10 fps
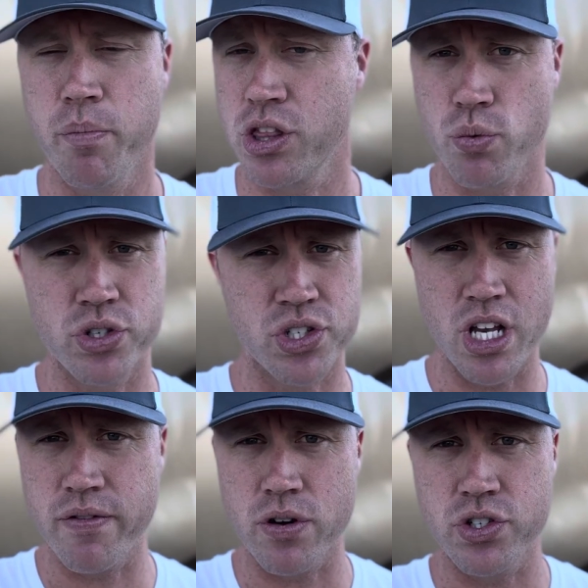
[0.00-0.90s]
But the
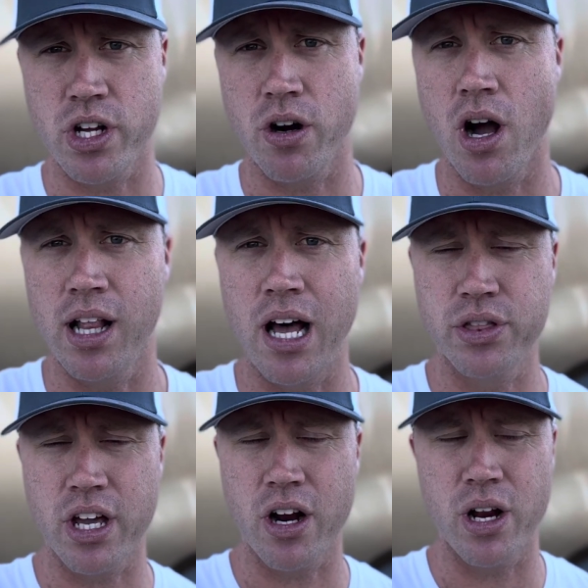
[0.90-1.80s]
receivers, they're all out there,